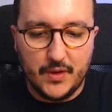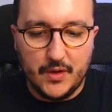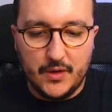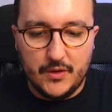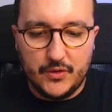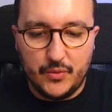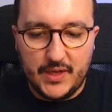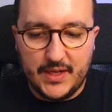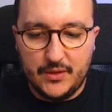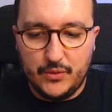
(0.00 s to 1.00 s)
So we
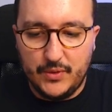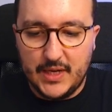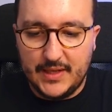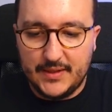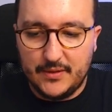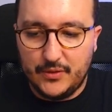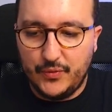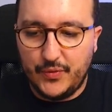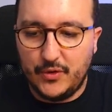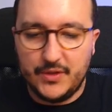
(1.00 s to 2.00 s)
can do that to
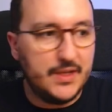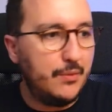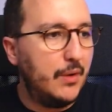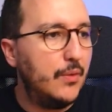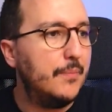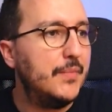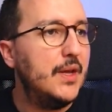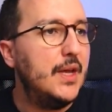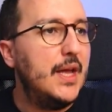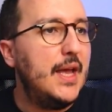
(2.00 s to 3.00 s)
false, there we go.
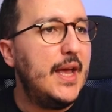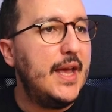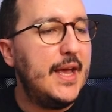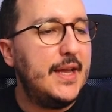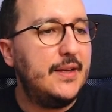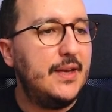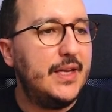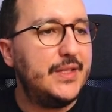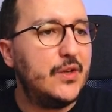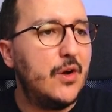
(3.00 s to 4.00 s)
And
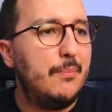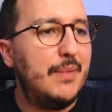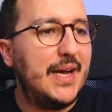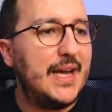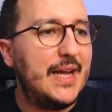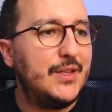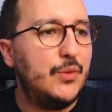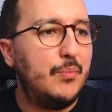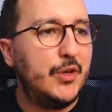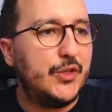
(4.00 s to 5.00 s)
let's come back at the
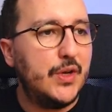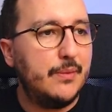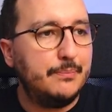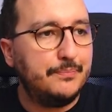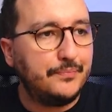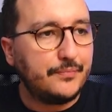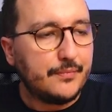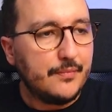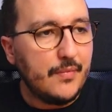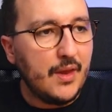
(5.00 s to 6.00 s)
bottom.
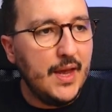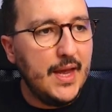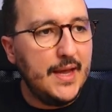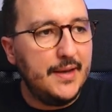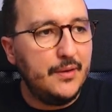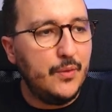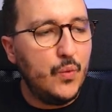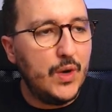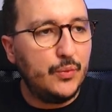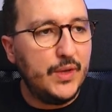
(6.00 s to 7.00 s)
And
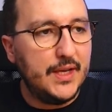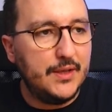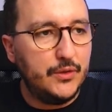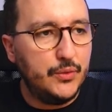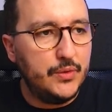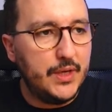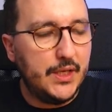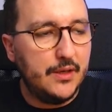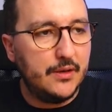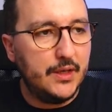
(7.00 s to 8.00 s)
what we can do
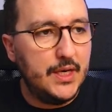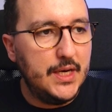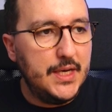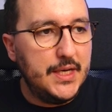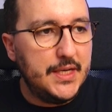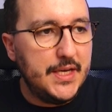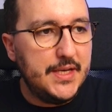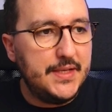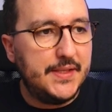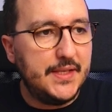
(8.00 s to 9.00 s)
here
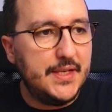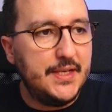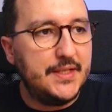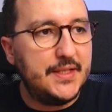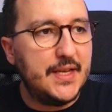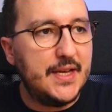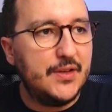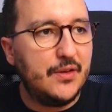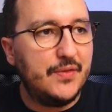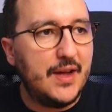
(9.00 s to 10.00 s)
is instead
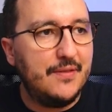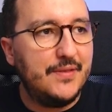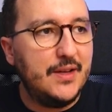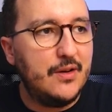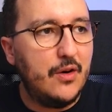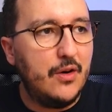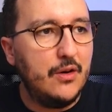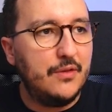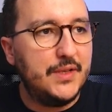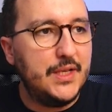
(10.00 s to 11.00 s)
of having all
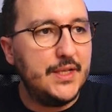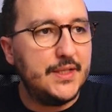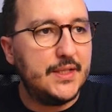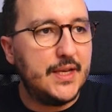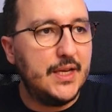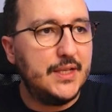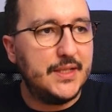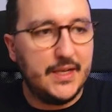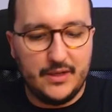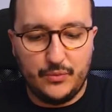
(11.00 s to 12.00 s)
of this, and let's
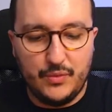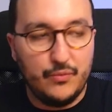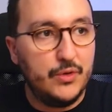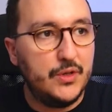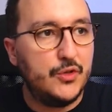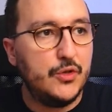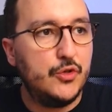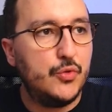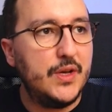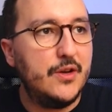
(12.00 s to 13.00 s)
say that we would
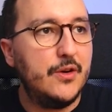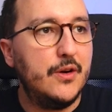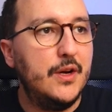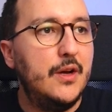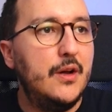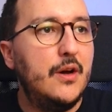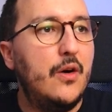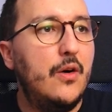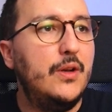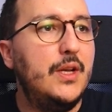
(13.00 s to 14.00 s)
trigger
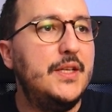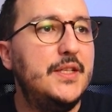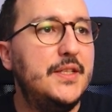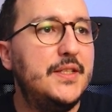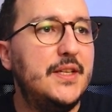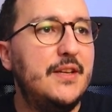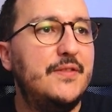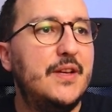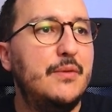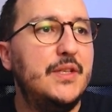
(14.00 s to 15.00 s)
only this if
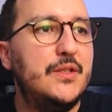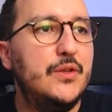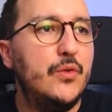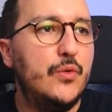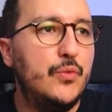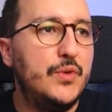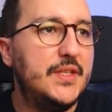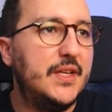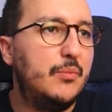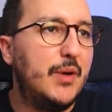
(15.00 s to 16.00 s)
there is no
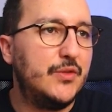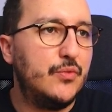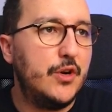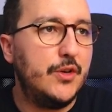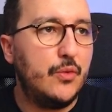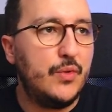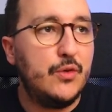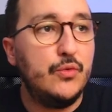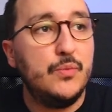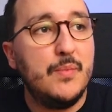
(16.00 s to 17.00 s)
reset password, or we
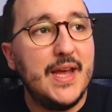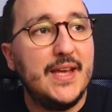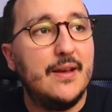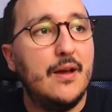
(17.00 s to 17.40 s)
could make